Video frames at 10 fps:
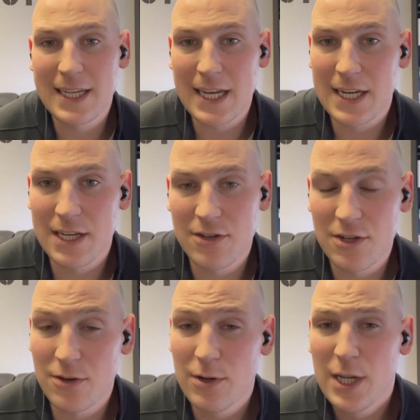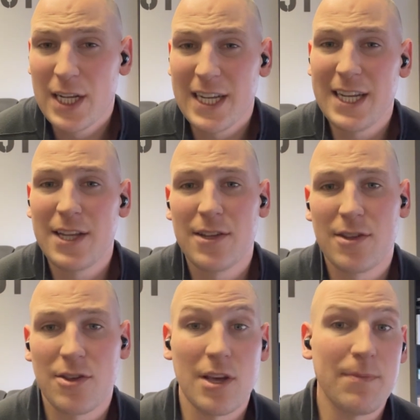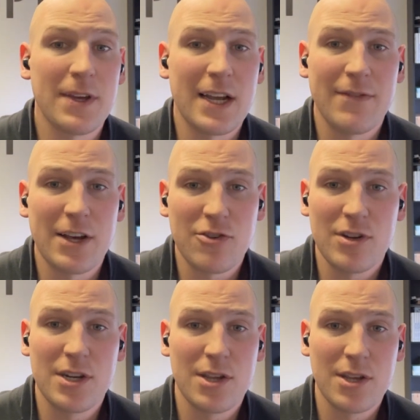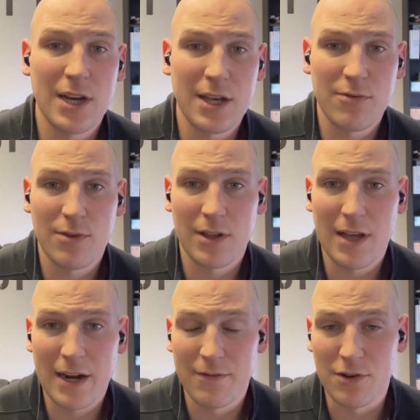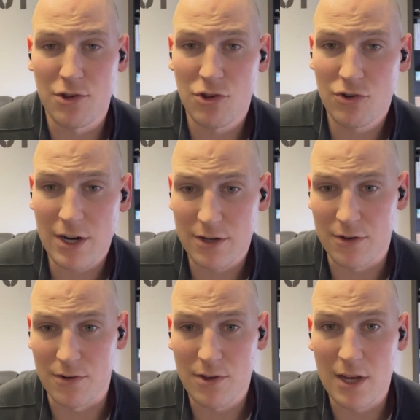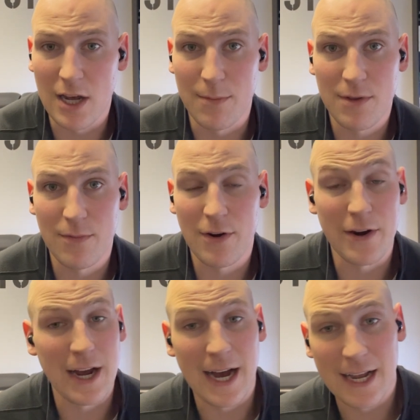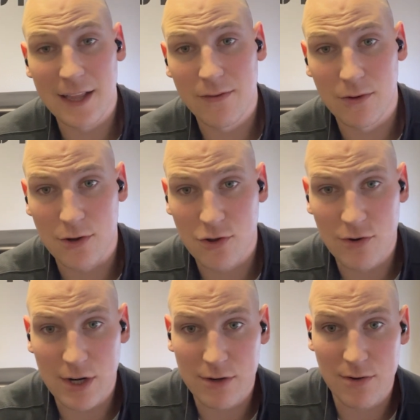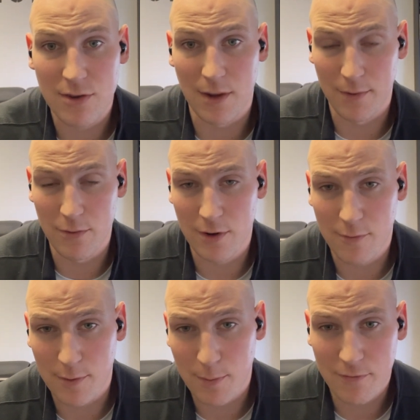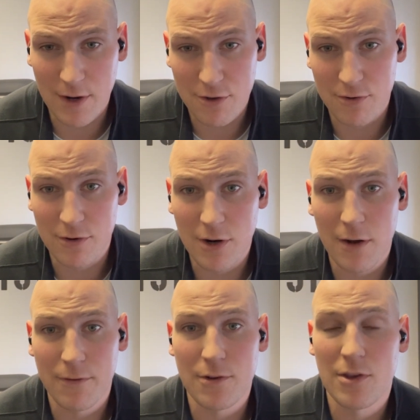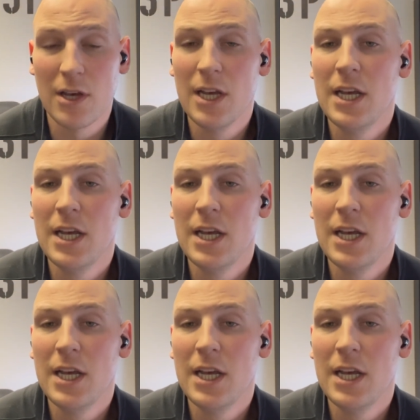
to get into is something I've actually discussed with a lot of instructors, some very high-level instructors, some who work with professional golfers.